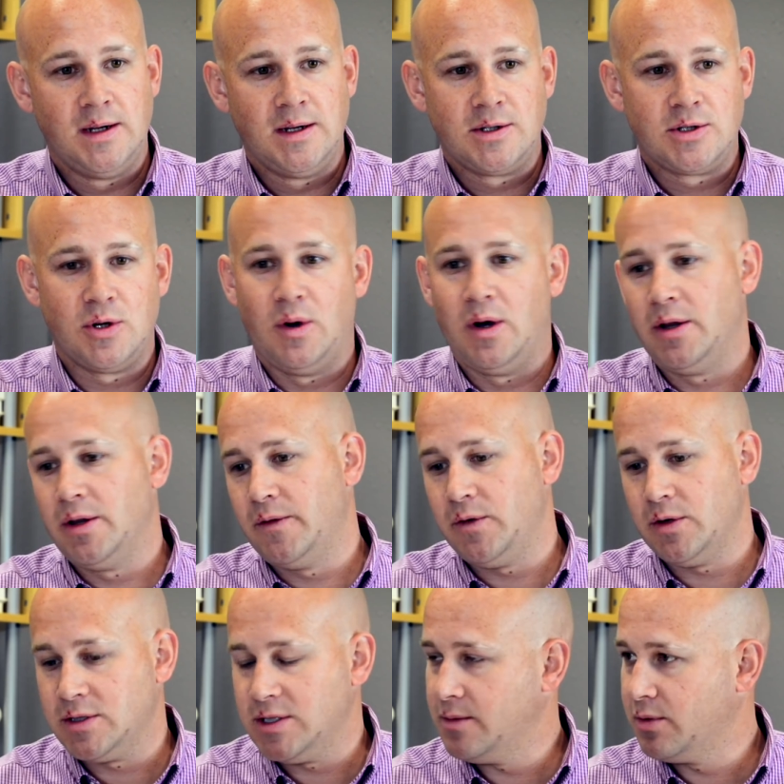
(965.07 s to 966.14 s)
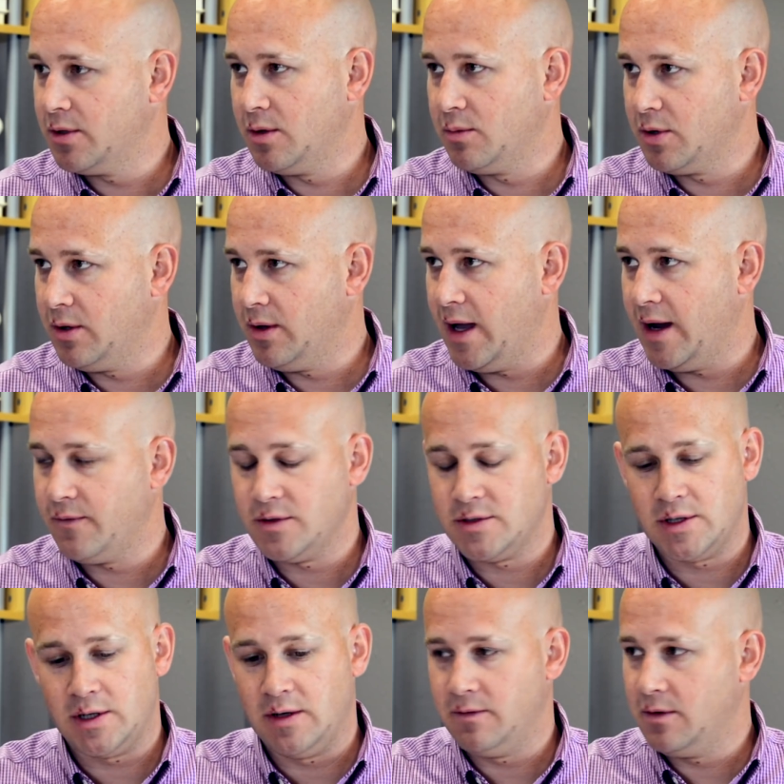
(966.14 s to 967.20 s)
So all of your typical pro-lifers
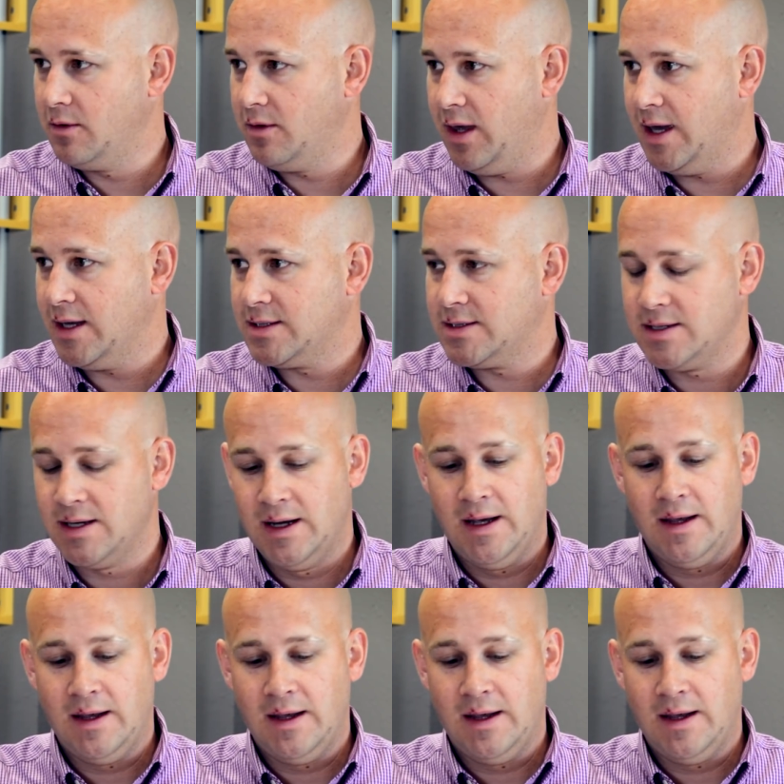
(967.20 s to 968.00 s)
are going to vote yes.